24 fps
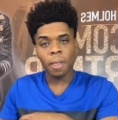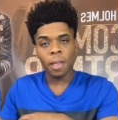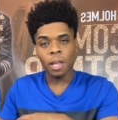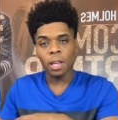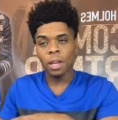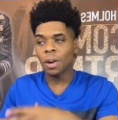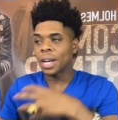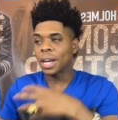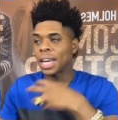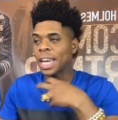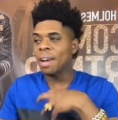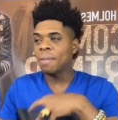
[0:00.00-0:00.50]

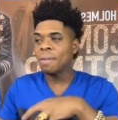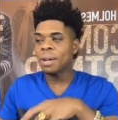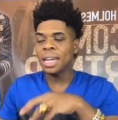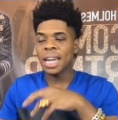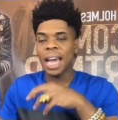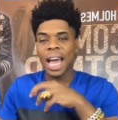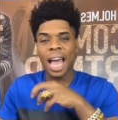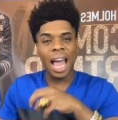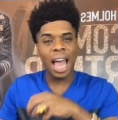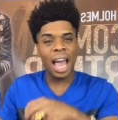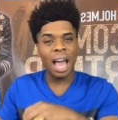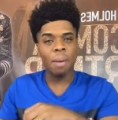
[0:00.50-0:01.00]
You're
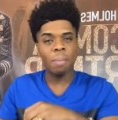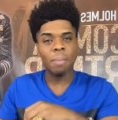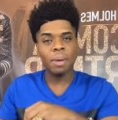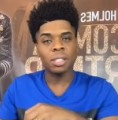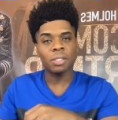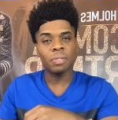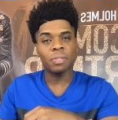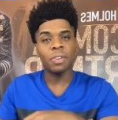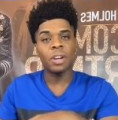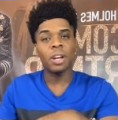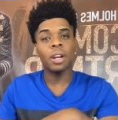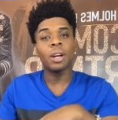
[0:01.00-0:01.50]
carrying an
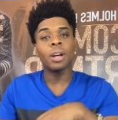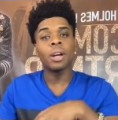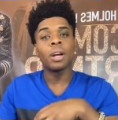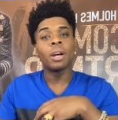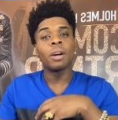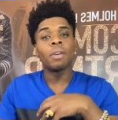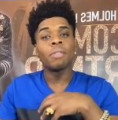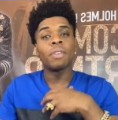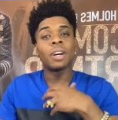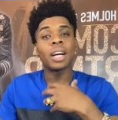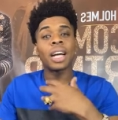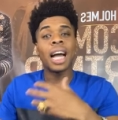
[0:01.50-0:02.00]
atmosphere
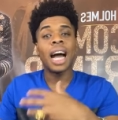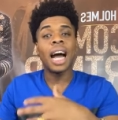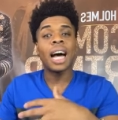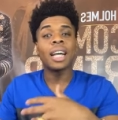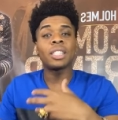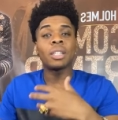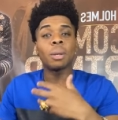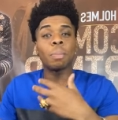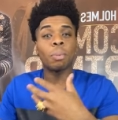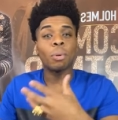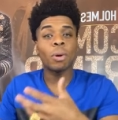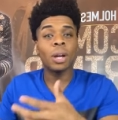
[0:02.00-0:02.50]
for
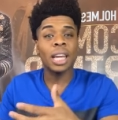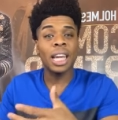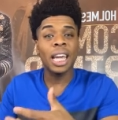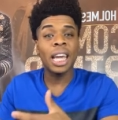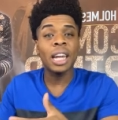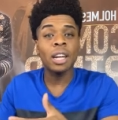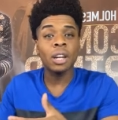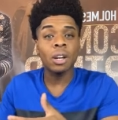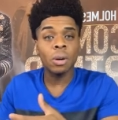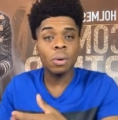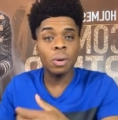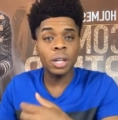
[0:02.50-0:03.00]
God to bring
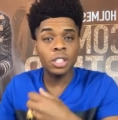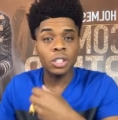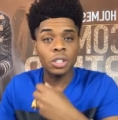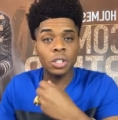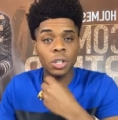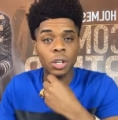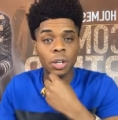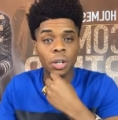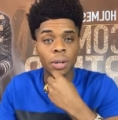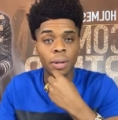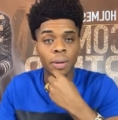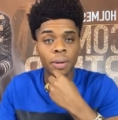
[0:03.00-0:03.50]
increase
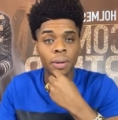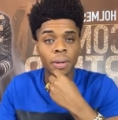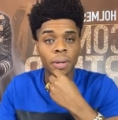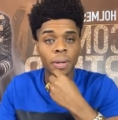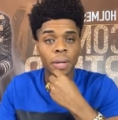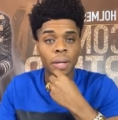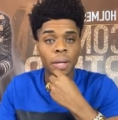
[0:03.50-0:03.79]
to you.